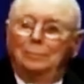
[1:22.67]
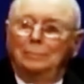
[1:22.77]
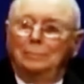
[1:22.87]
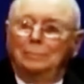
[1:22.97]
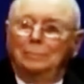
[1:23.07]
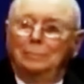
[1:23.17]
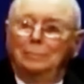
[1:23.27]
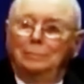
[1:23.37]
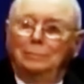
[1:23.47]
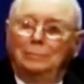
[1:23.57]

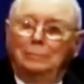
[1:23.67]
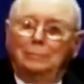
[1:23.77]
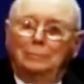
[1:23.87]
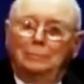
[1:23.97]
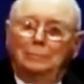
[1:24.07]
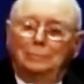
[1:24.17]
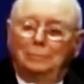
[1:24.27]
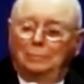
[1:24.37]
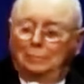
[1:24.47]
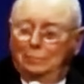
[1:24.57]

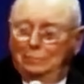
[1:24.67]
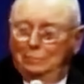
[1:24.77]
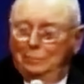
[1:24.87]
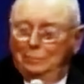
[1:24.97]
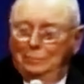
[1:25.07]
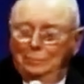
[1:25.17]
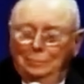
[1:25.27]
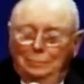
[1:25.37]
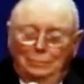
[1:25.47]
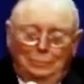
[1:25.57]

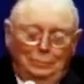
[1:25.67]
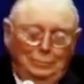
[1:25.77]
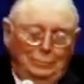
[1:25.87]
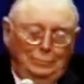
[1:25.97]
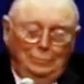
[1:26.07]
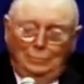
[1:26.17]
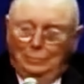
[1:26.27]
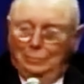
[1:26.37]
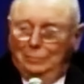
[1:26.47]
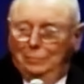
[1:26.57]

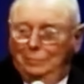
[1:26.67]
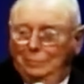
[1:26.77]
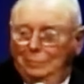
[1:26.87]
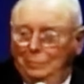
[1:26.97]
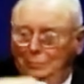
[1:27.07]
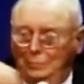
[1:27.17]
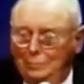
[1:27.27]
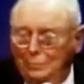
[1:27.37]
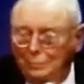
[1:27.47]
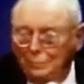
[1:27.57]

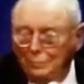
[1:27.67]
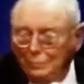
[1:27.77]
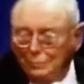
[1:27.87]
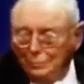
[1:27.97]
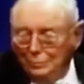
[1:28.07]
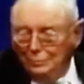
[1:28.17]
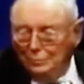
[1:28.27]
(silent)